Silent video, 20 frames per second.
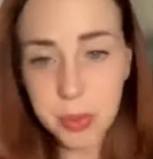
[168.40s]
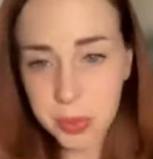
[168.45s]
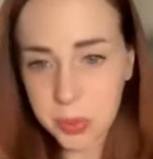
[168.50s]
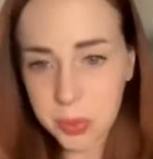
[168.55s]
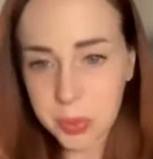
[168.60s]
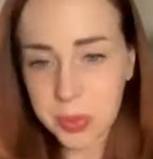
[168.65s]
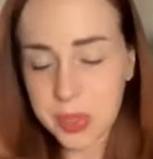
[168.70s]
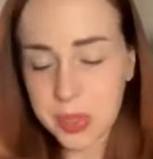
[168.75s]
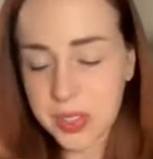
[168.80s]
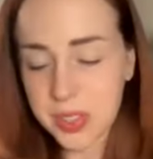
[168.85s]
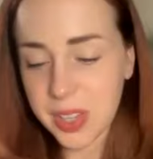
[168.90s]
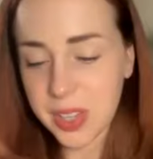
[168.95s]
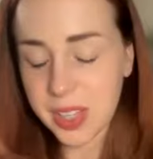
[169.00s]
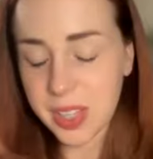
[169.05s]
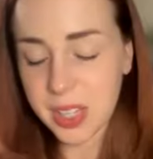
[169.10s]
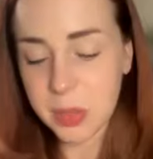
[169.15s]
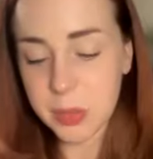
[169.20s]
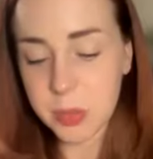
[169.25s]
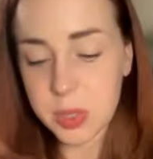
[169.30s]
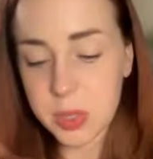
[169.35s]
went through this, like
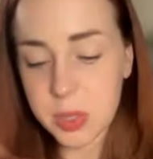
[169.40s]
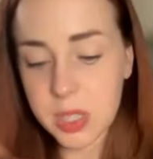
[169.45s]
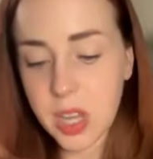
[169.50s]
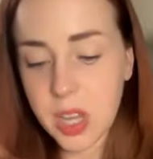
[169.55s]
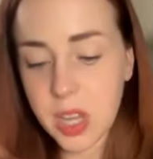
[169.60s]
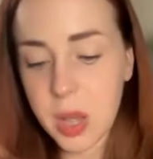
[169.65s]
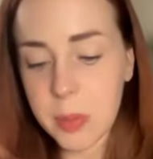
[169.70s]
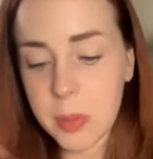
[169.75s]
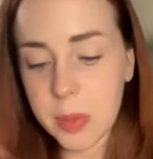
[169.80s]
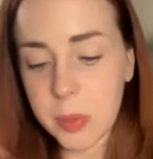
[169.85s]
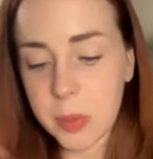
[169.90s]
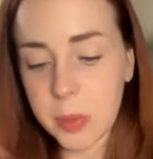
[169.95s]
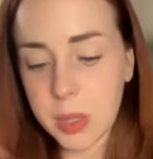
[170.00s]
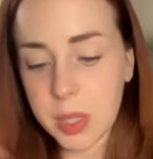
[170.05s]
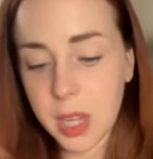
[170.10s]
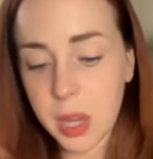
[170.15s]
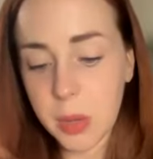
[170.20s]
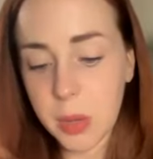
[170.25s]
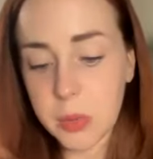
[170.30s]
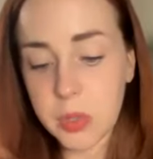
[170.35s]
it was a topic where
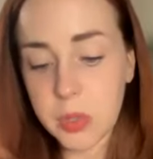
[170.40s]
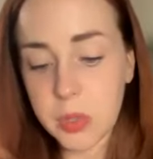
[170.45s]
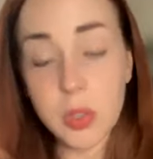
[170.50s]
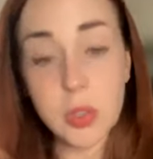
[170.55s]
like I was